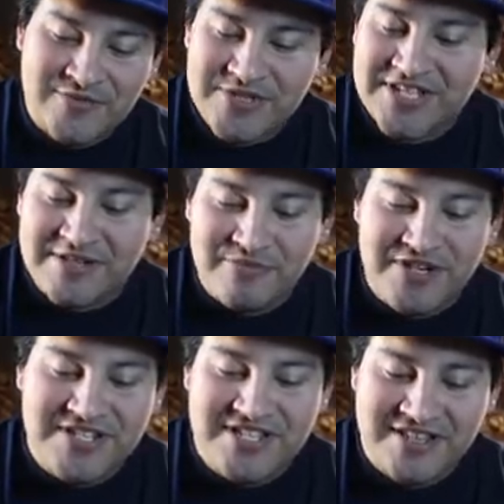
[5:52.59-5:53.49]
what's gonna
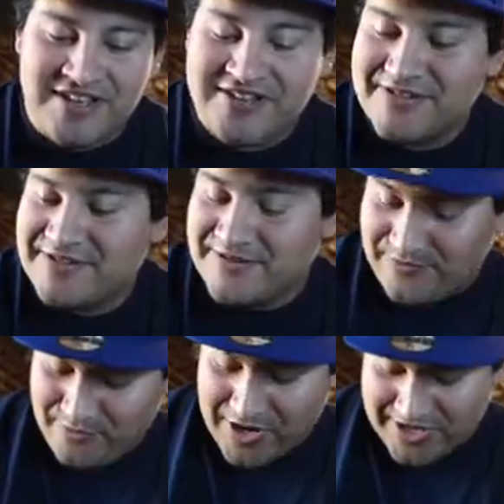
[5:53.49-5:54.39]
bring us the luck.
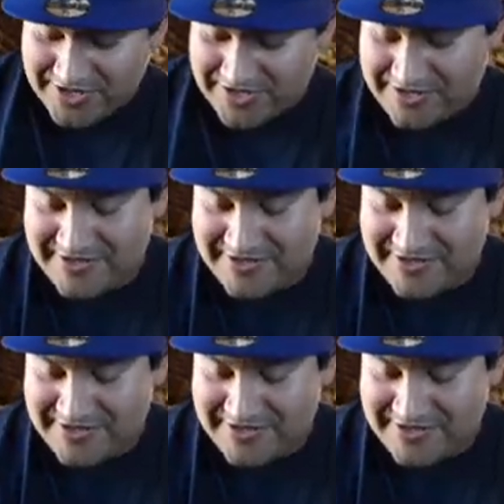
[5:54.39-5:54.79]
Watch.